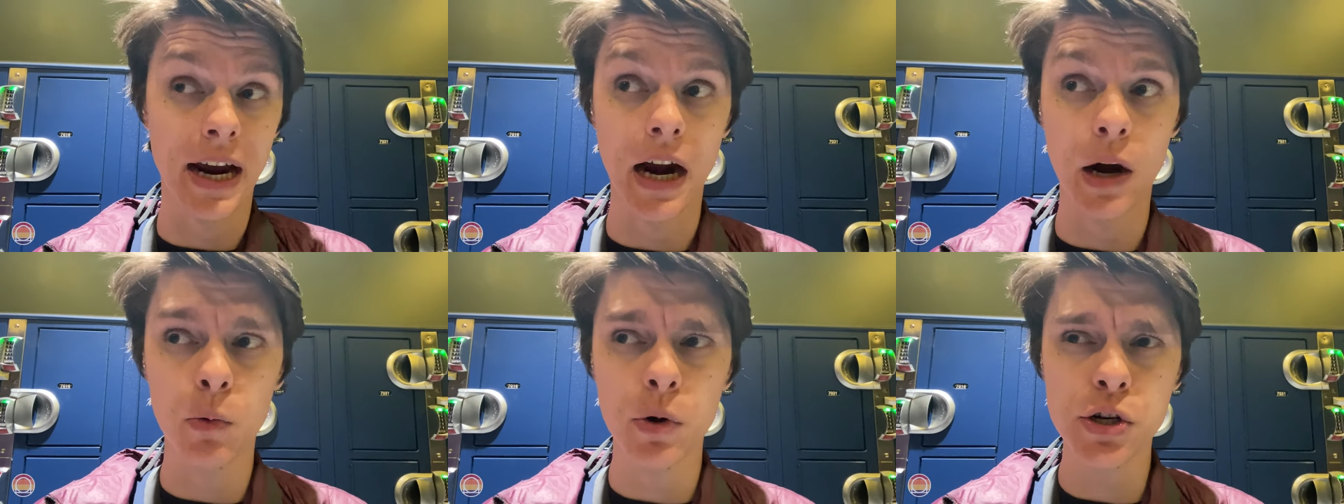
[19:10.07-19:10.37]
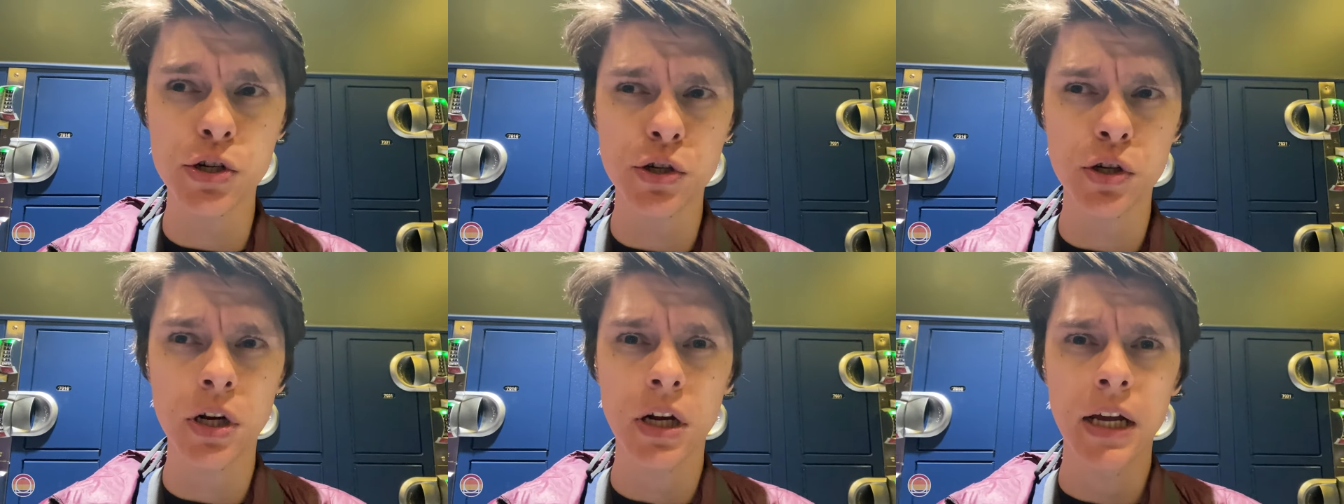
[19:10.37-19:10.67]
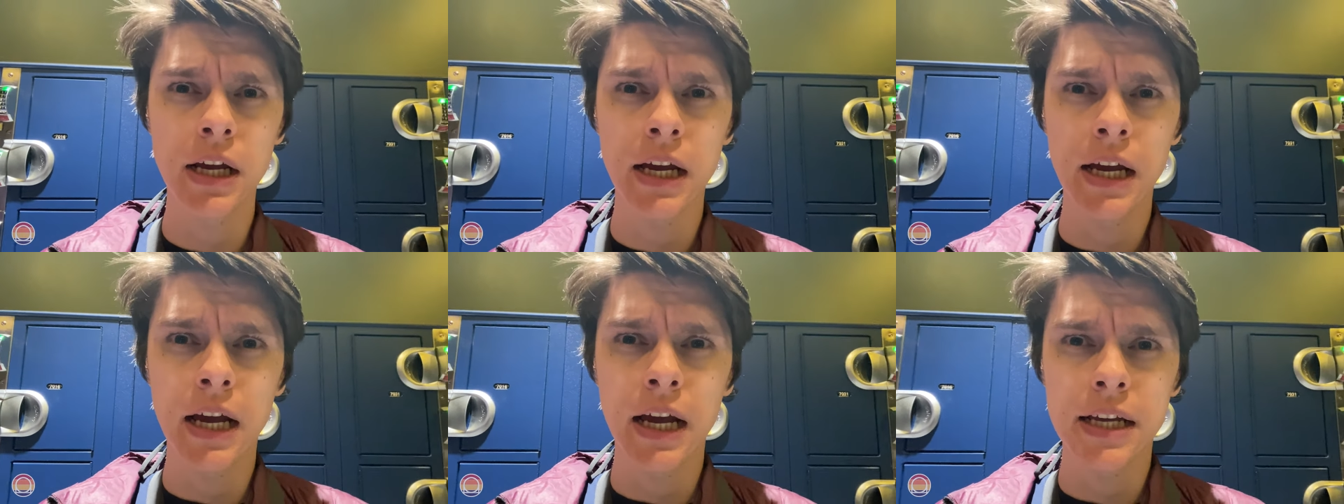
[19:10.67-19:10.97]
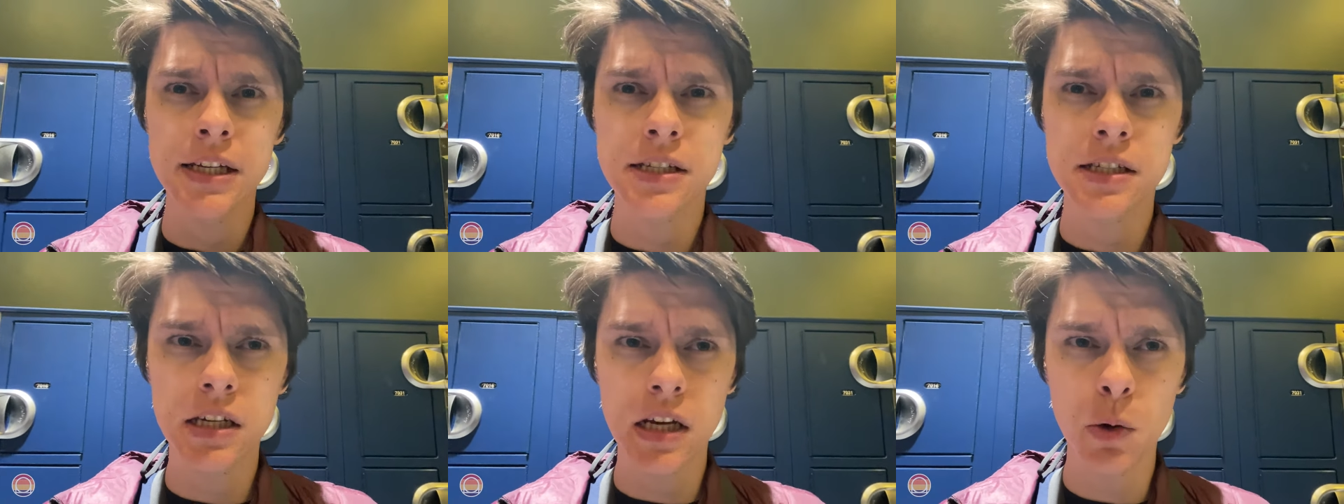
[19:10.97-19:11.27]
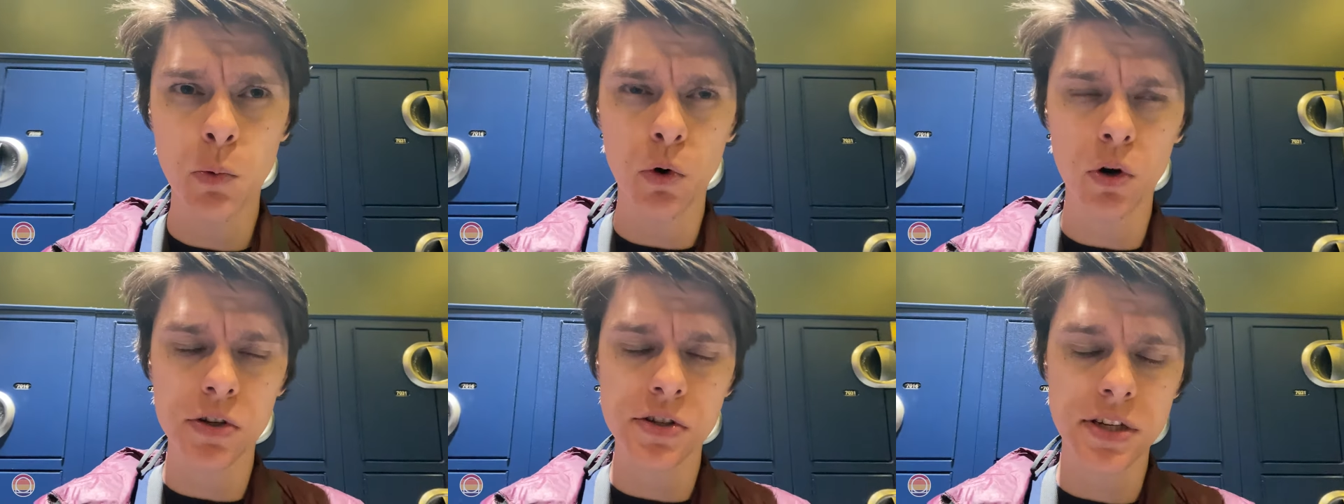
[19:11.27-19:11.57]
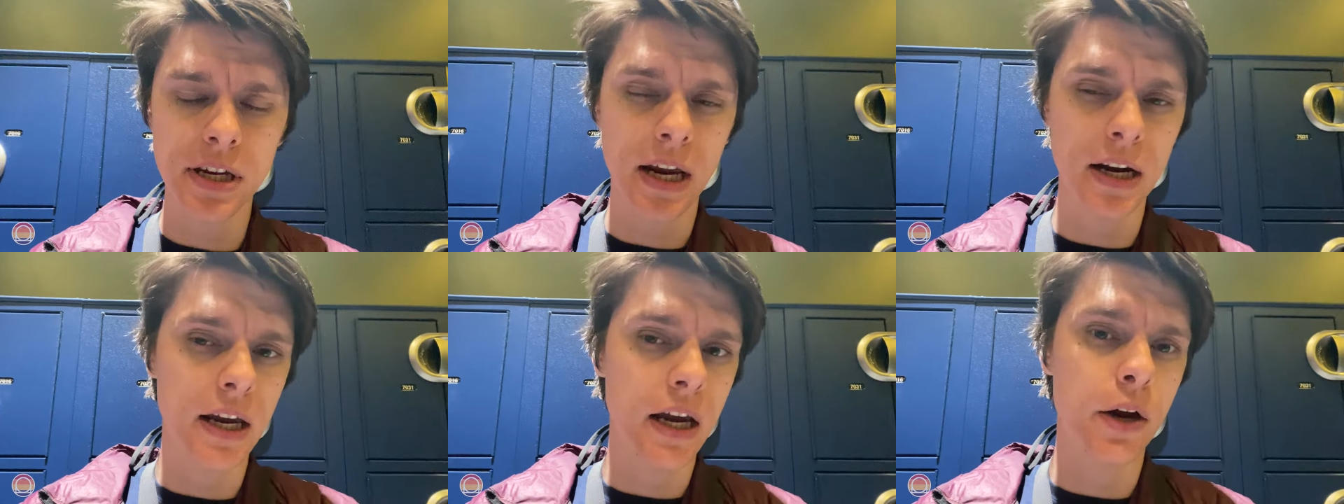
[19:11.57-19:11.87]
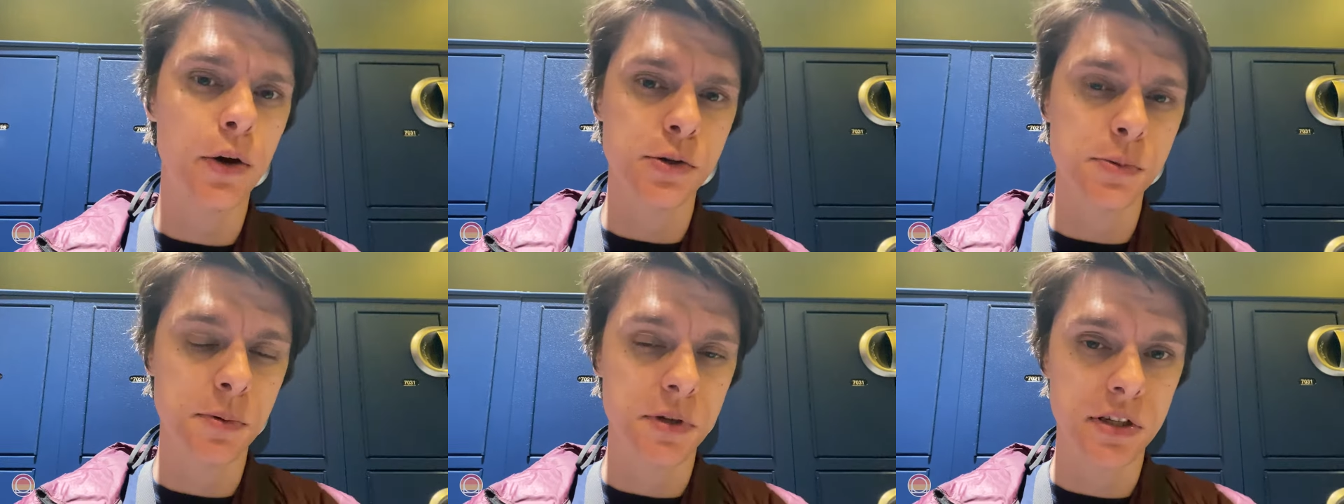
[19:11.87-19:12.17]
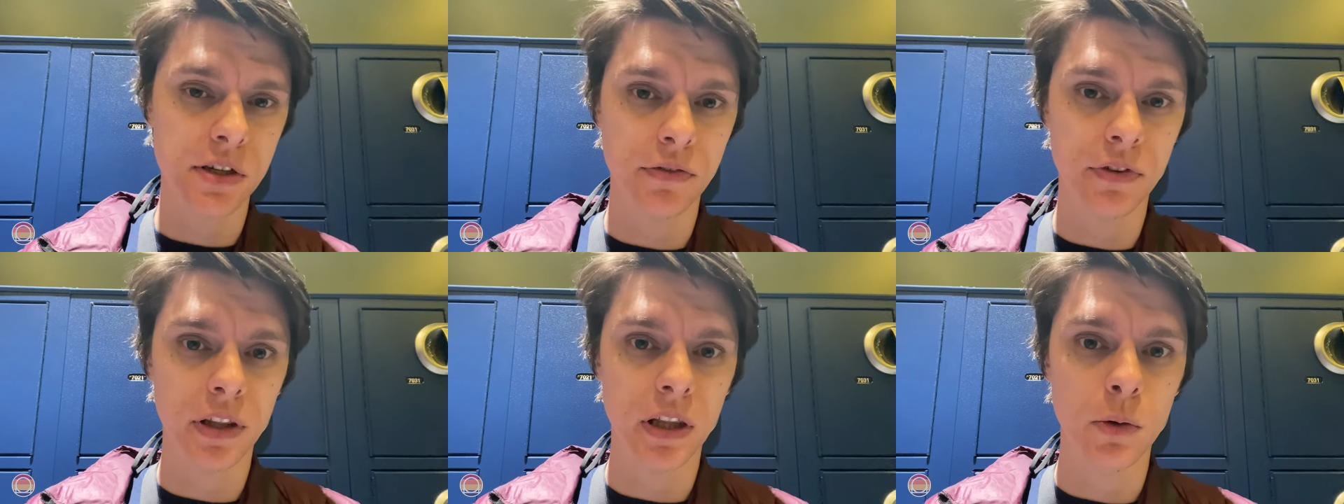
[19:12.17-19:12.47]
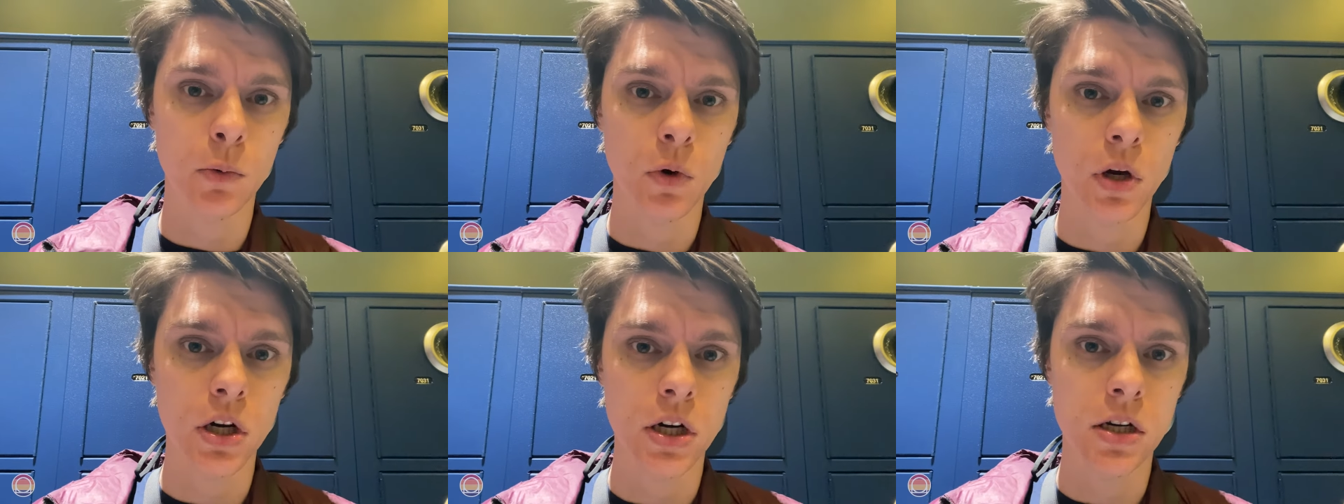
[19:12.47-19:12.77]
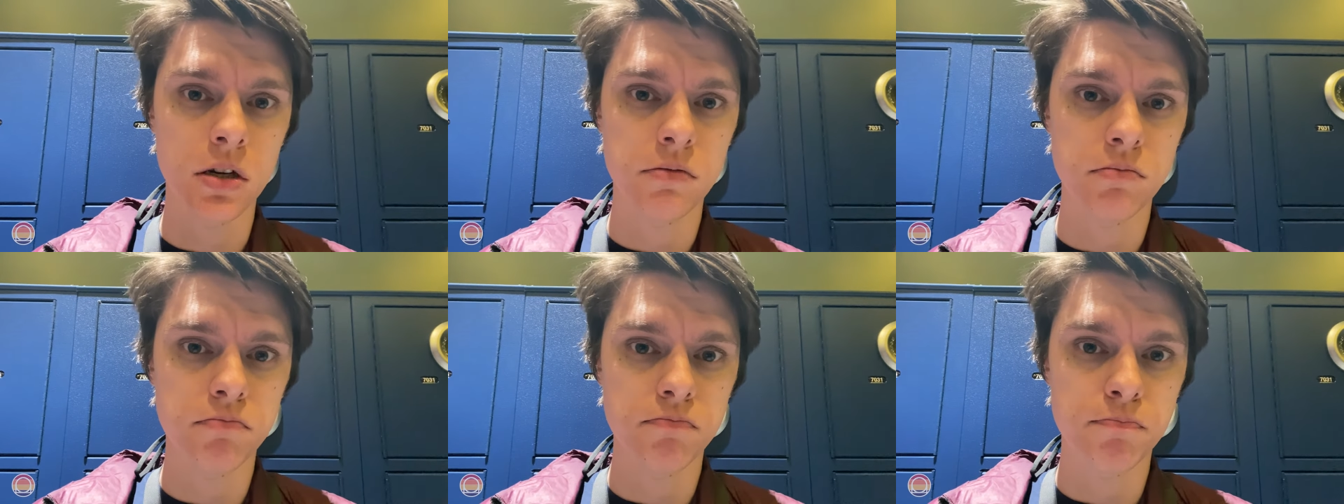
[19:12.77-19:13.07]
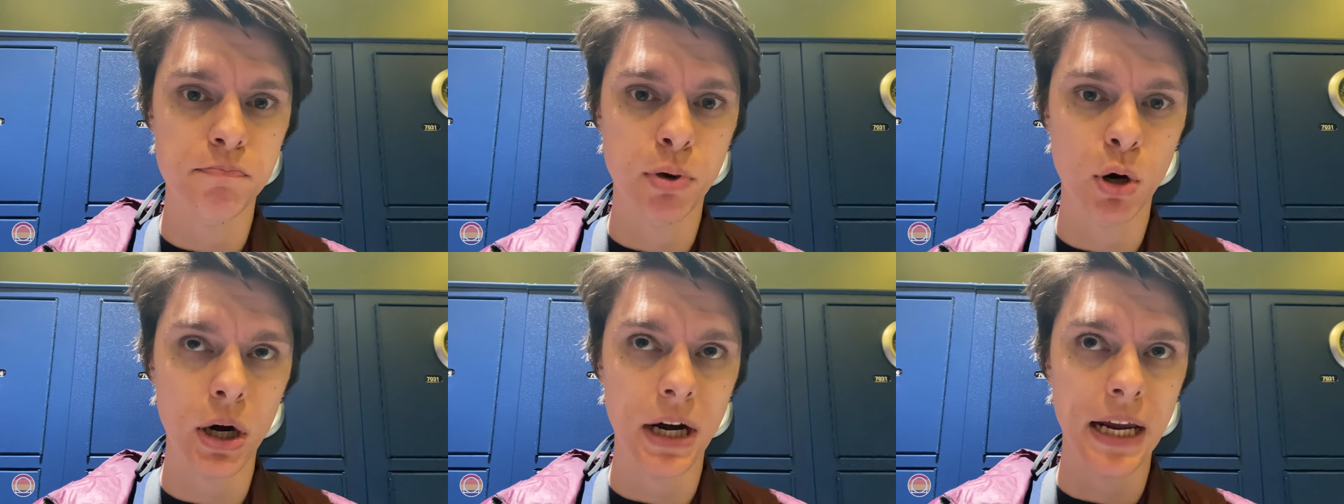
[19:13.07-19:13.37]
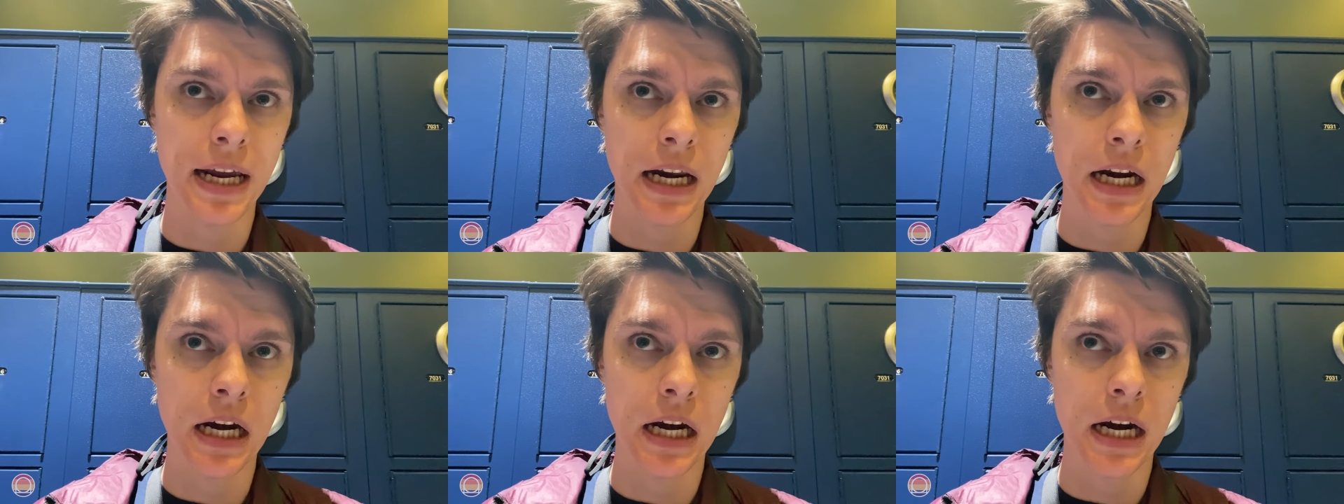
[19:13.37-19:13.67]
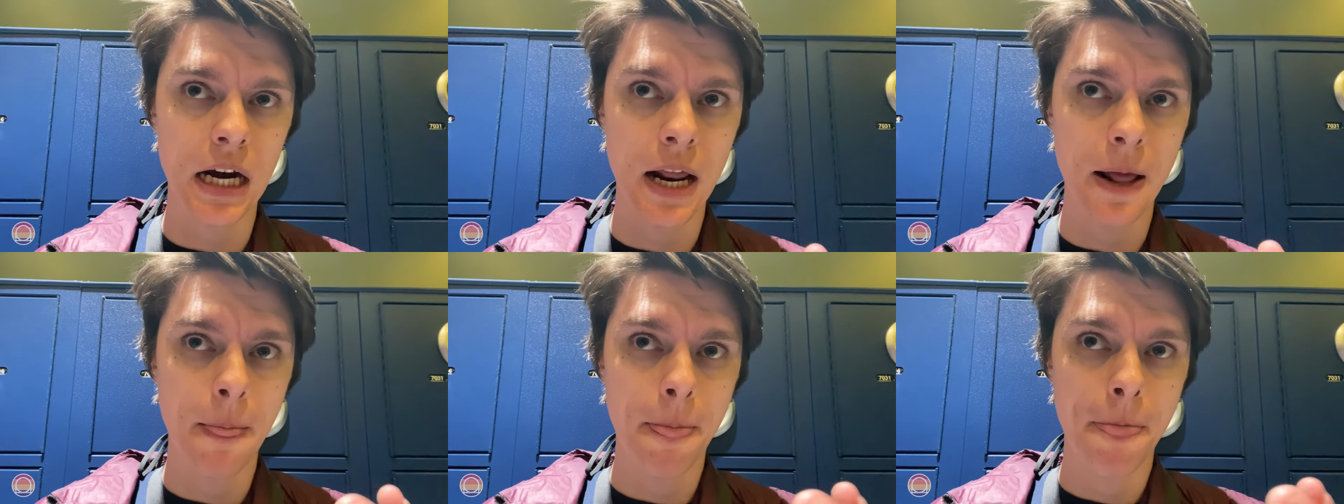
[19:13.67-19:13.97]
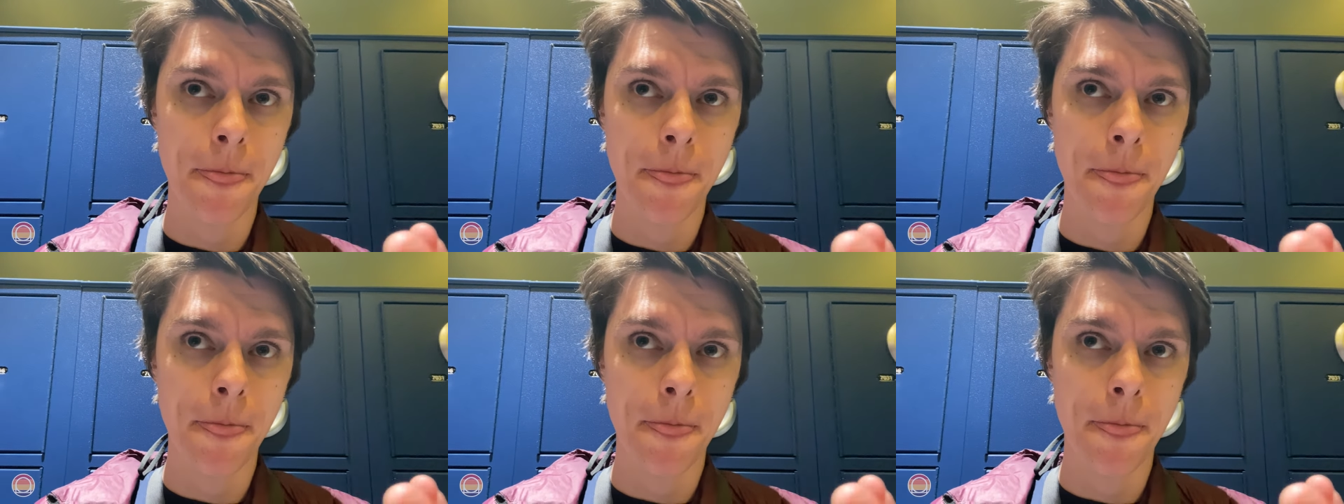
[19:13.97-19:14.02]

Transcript: I wish SeaWorld San Diego specifically would put in